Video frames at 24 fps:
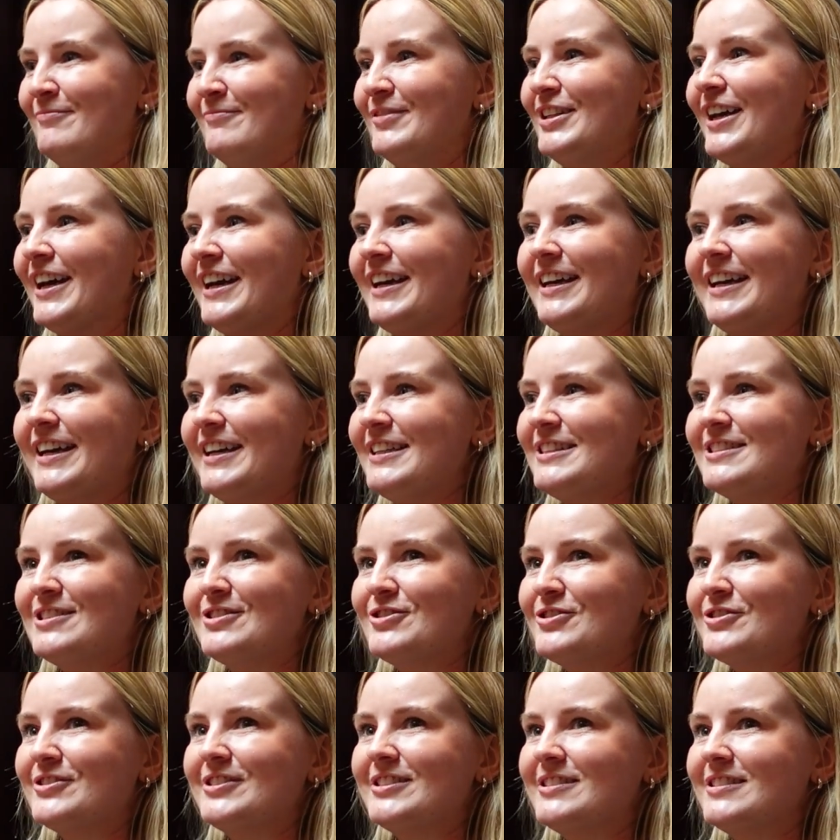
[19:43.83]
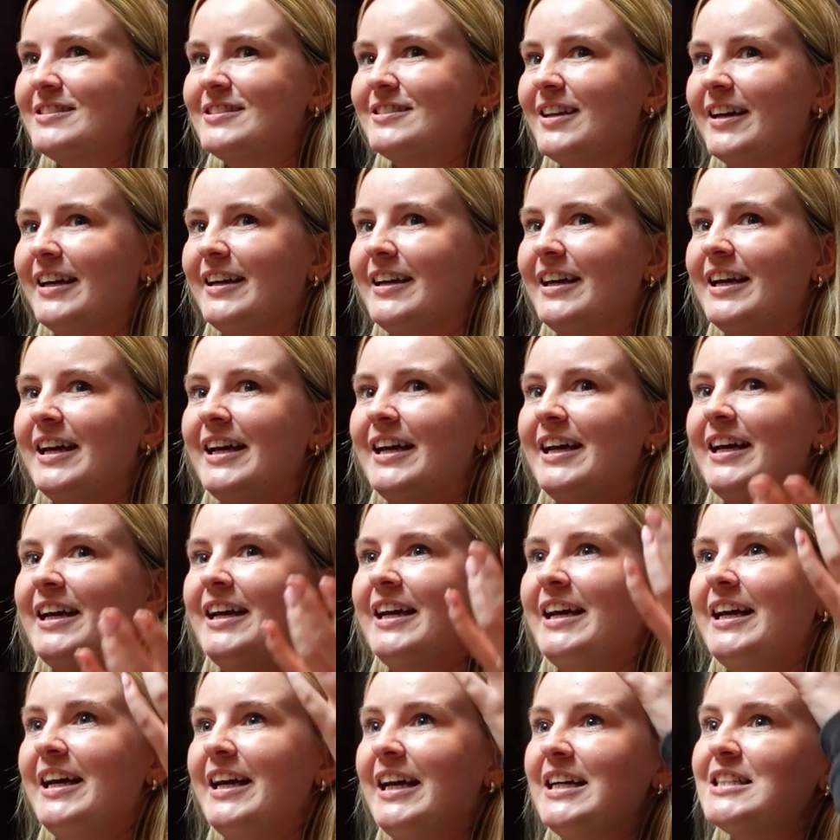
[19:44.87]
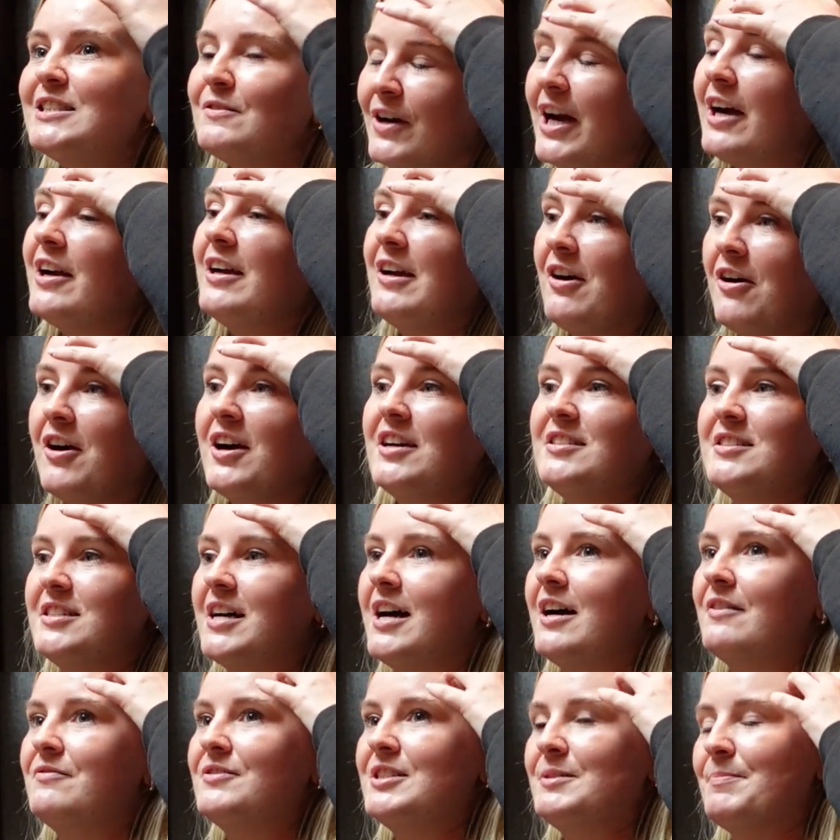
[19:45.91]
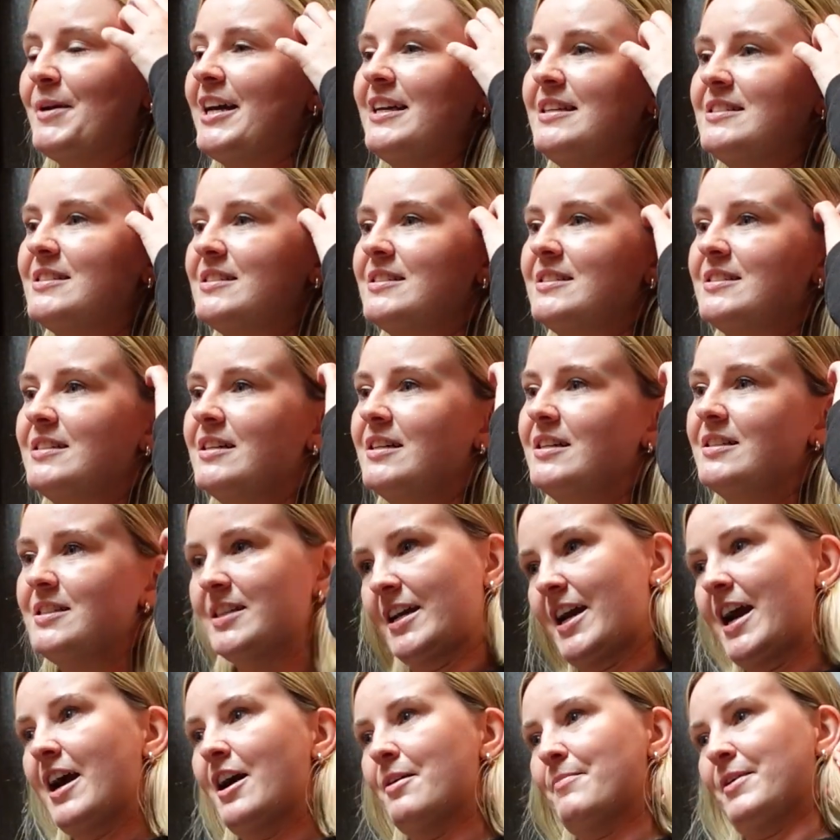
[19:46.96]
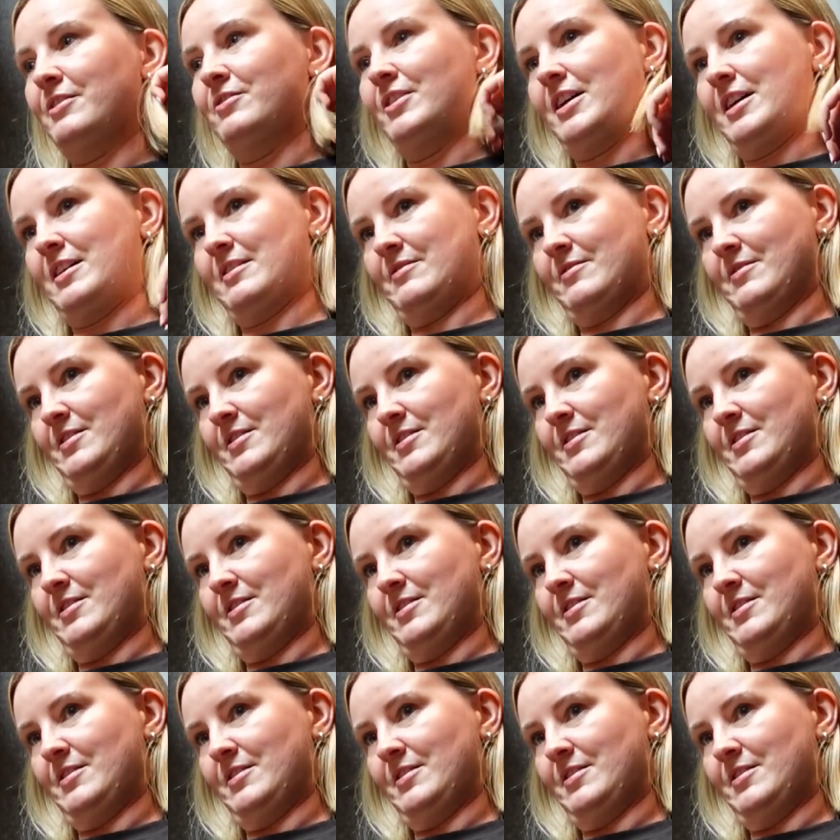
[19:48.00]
Like, it's just like, it's very hard to have space to care about that.